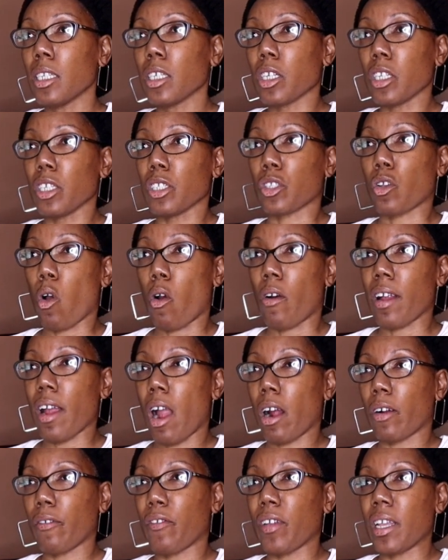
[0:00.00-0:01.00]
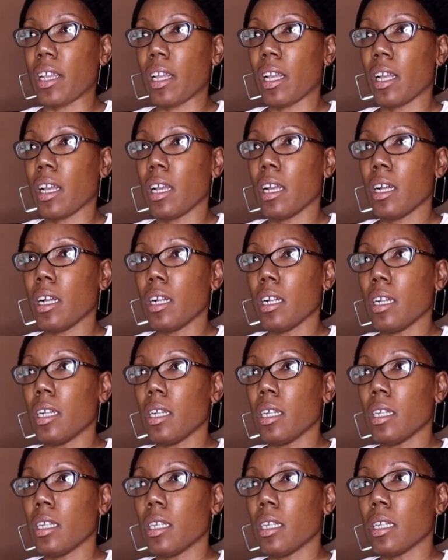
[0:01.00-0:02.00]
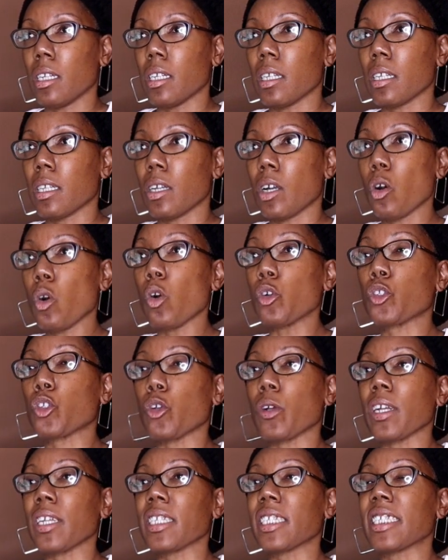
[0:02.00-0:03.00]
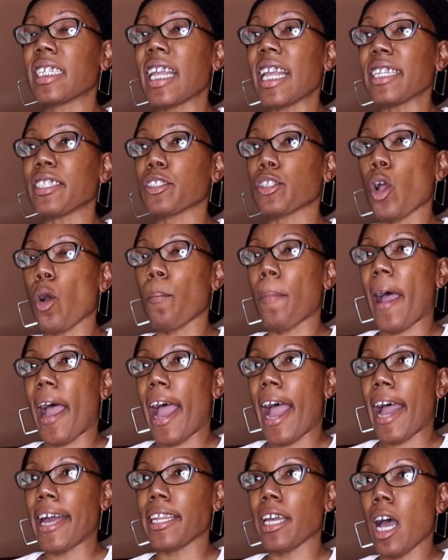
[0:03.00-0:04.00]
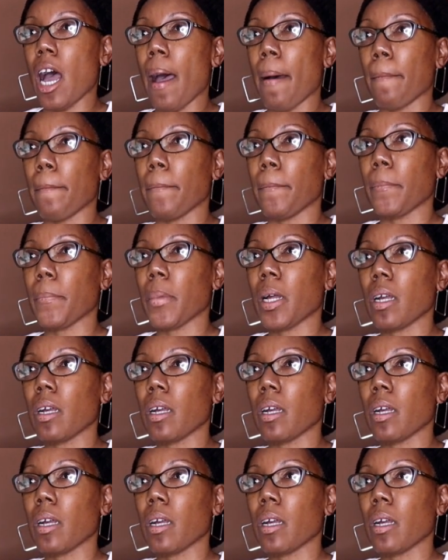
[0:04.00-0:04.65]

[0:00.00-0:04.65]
Look at this choreography. Uhtred, get your behind up.